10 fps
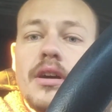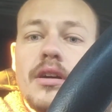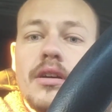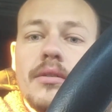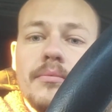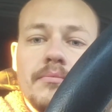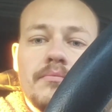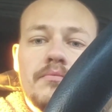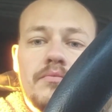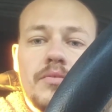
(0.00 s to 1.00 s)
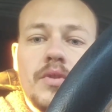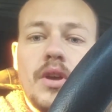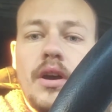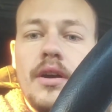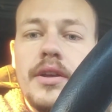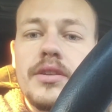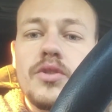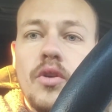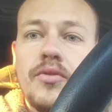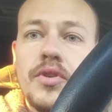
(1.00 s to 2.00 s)
I
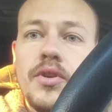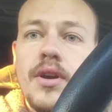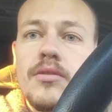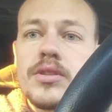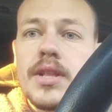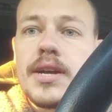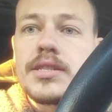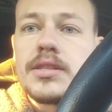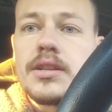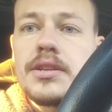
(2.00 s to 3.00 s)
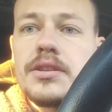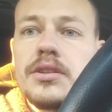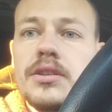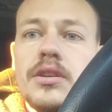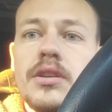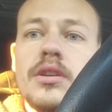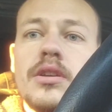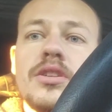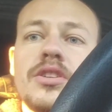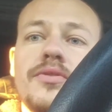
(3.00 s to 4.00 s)
drove 2 hours last night.
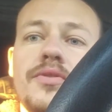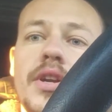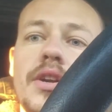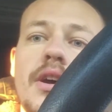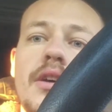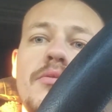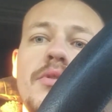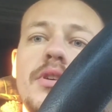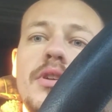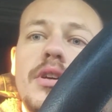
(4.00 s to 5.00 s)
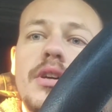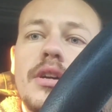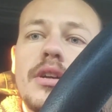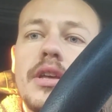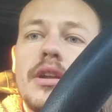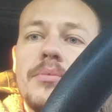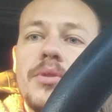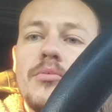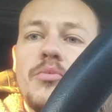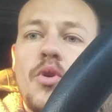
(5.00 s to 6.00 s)
Just figured I would get up
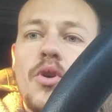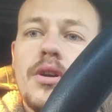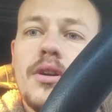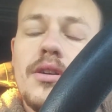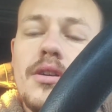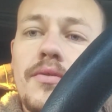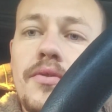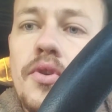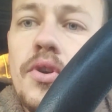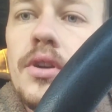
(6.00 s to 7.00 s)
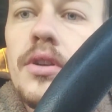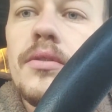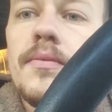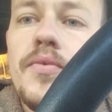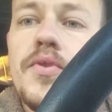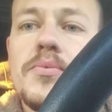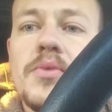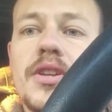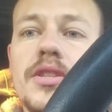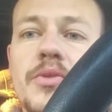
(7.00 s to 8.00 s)
to the border for New
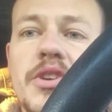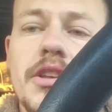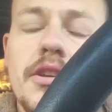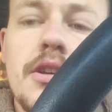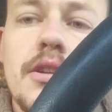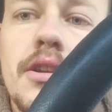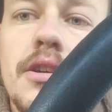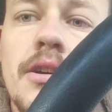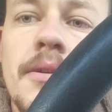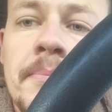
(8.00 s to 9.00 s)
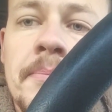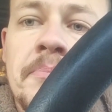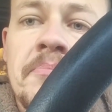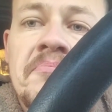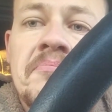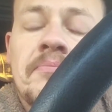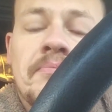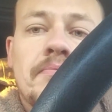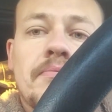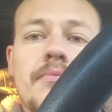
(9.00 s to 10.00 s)
Brunswick and
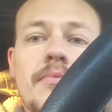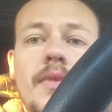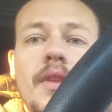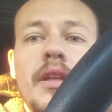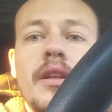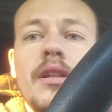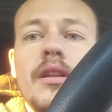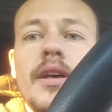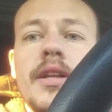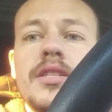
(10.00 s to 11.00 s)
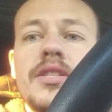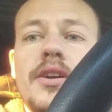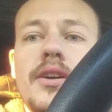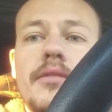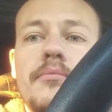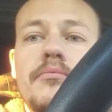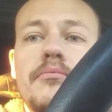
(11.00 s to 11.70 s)
get a little head start.